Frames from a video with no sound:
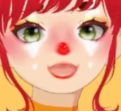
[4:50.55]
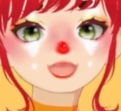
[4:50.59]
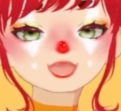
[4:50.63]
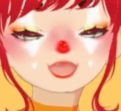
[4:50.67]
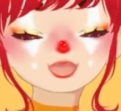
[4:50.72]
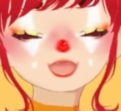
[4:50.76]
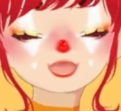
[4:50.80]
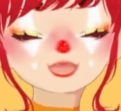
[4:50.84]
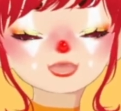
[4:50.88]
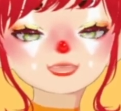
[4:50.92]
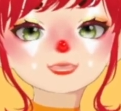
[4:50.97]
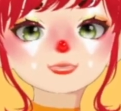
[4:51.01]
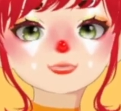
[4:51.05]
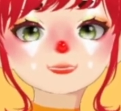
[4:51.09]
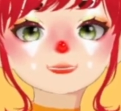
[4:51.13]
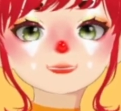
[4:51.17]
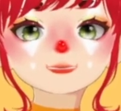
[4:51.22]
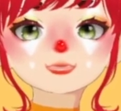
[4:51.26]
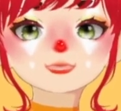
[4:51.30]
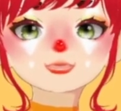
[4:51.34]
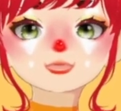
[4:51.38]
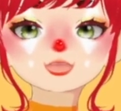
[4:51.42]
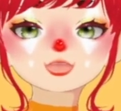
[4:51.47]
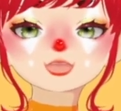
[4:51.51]
I have
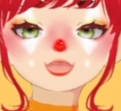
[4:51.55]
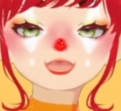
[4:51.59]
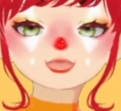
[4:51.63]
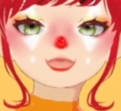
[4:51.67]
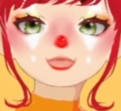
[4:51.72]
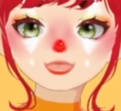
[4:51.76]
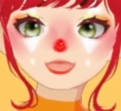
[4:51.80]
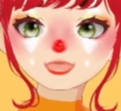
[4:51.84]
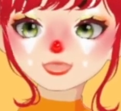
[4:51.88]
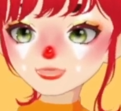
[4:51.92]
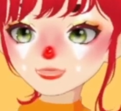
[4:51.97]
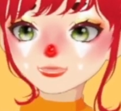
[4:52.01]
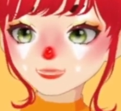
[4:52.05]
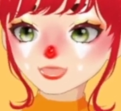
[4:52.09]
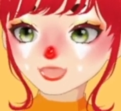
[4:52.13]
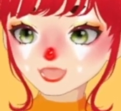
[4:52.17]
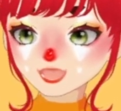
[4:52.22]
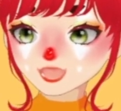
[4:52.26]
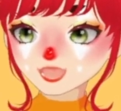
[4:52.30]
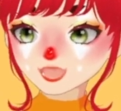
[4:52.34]
seen Pink live